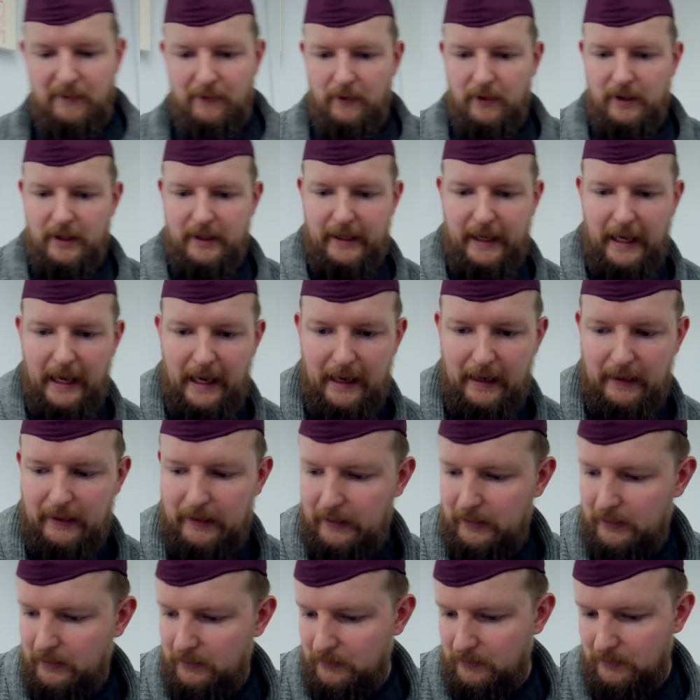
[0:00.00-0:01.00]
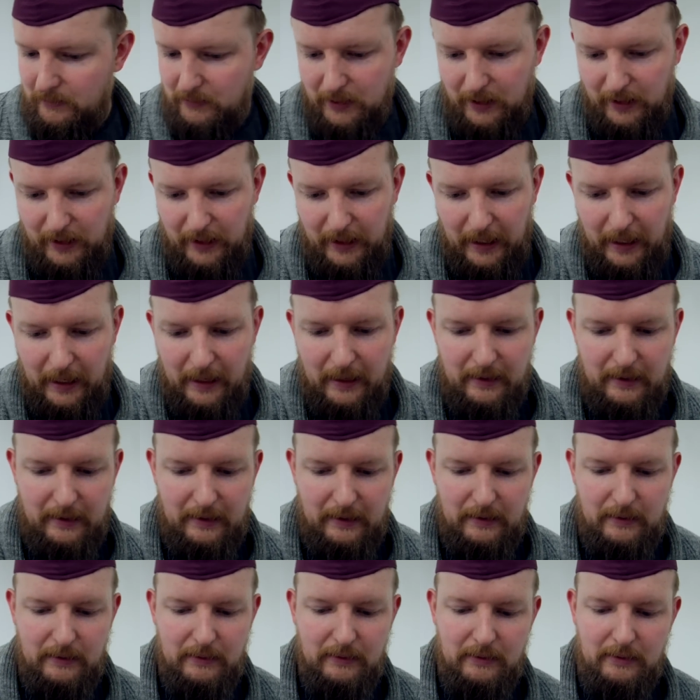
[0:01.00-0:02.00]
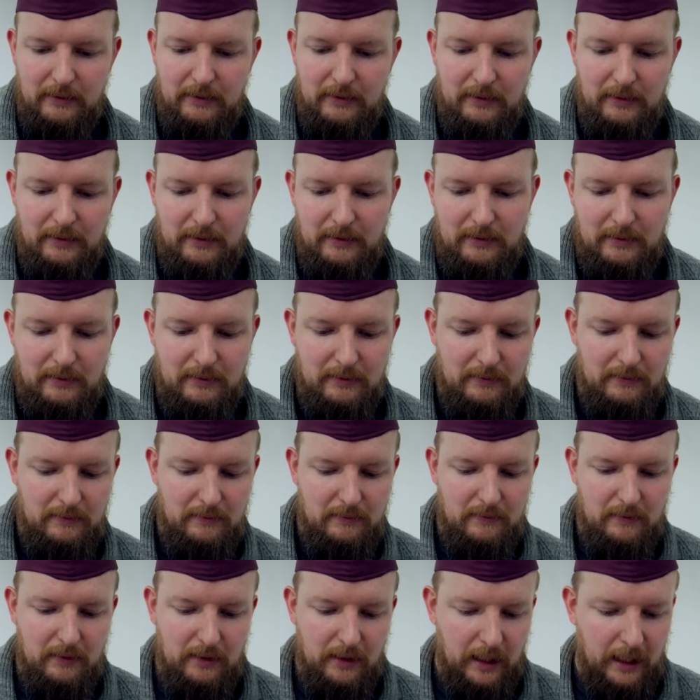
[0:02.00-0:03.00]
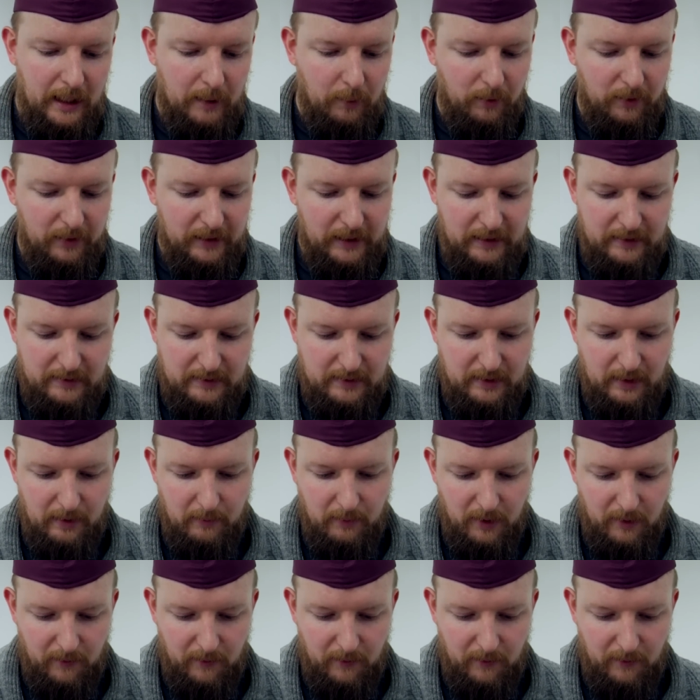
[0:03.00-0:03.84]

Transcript: for the candy. The candy, I will eat some